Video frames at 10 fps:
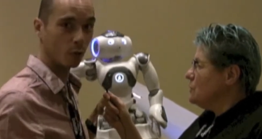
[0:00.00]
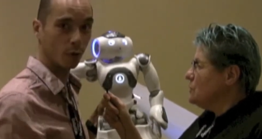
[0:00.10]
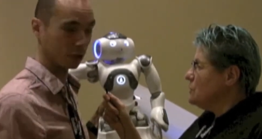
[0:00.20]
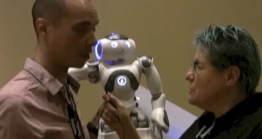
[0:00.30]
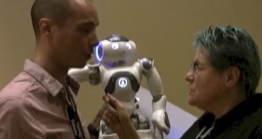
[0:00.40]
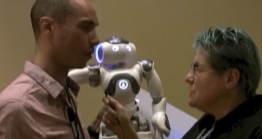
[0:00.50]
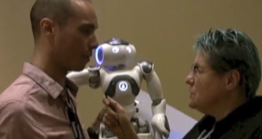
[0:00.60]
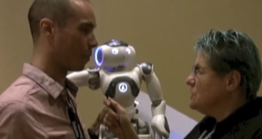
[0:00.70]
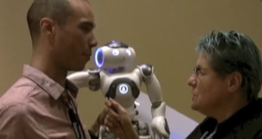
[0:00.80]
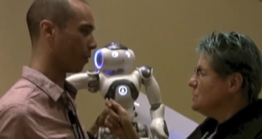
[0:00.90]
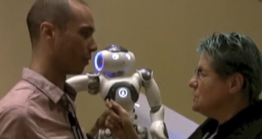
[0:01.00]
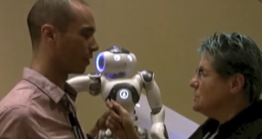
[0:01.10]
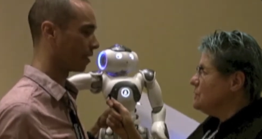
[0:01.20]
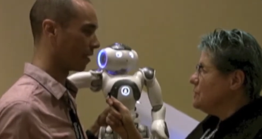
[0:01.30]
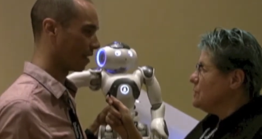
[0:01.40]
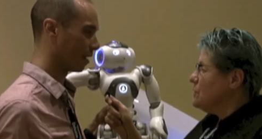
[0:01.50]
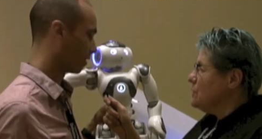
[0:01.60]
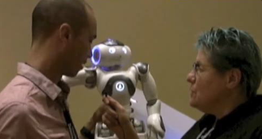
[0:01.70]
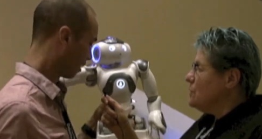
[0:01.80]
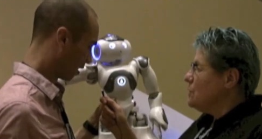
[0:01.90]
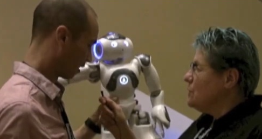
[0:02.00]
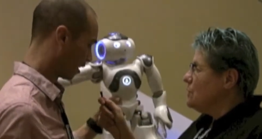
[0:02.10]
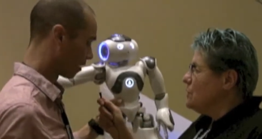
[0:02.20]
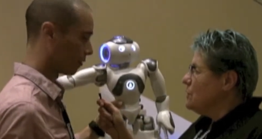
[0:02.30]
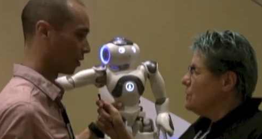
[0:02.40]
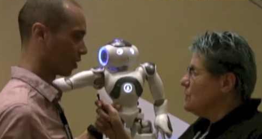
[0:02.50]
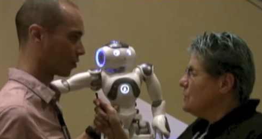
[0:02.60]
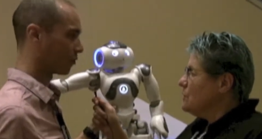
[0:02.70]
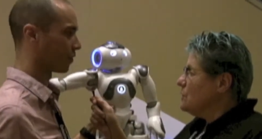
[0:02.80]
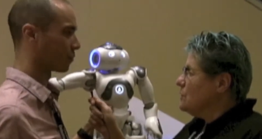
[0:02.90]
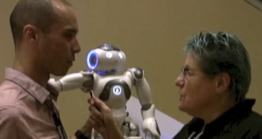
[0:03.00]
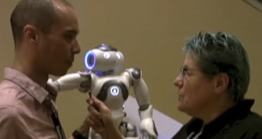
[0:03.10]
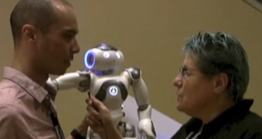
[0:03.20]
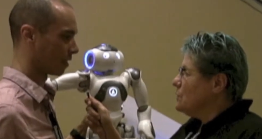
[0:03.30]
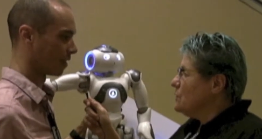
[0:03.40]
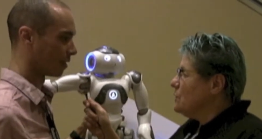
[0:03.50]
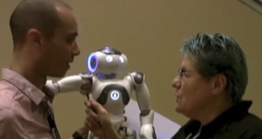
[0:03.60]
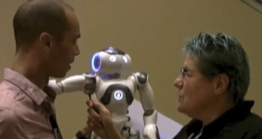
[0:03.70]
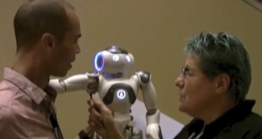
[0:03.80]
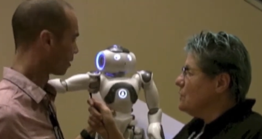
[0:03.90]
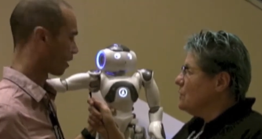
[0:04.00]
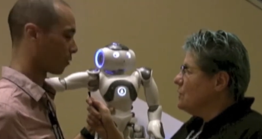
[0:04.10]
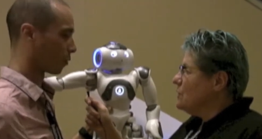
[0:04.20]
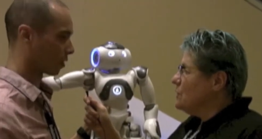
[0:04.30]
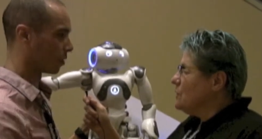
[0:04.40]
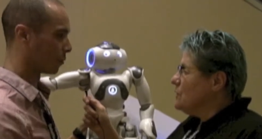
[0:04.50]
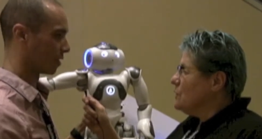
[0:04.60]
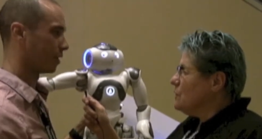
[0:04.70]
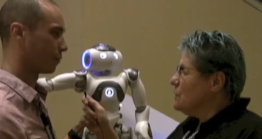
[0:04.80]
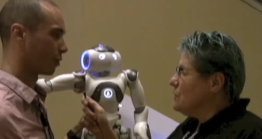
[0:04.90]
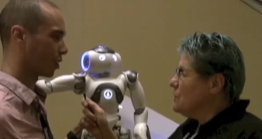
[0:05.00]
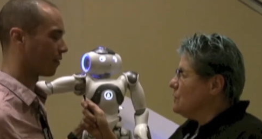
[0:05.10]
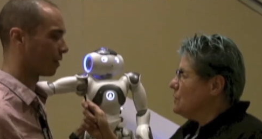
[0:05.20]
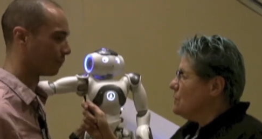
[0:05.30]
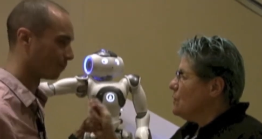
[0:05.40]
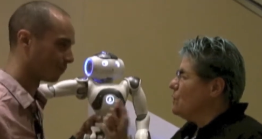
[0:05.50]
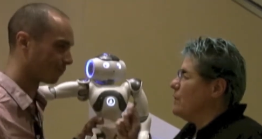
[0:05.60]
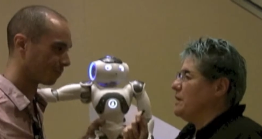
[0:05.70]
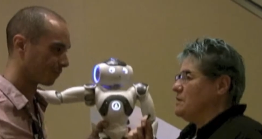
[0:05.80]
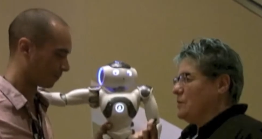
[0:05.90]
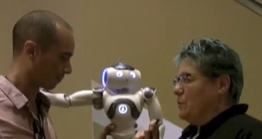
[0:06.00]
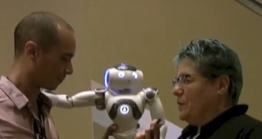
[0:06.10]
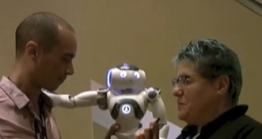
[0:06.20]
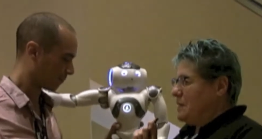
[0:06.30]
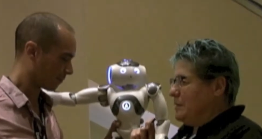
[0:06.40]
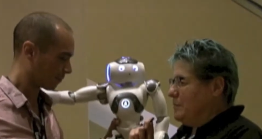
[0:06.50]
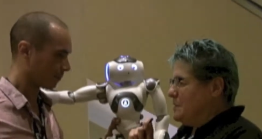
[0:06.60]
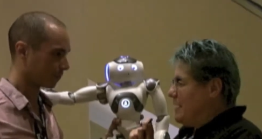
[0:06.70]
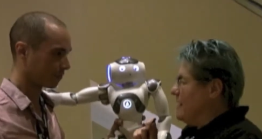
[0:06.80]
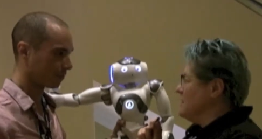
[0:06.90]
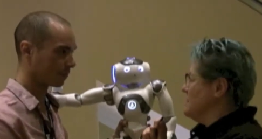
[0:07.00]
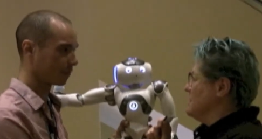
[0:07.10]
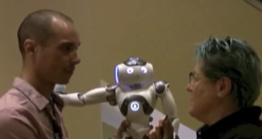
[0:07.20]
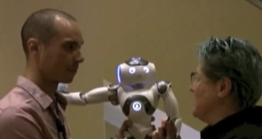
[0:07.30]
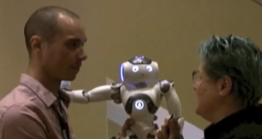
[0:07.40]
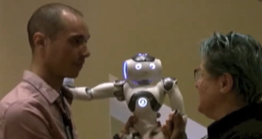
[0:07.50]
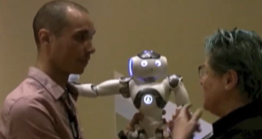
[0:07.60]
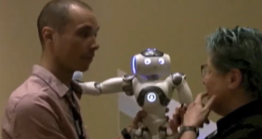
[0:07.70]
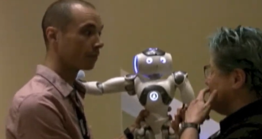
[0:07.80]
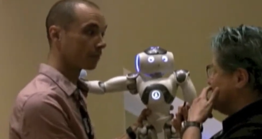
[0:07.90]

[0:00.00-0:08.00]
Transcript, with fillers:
Speaker 1: we wanted to let people know that they can. Uh, take advantage of this robot and start working with it with Java.
Speaker 2: Right, so we've seen him dance and sing and do all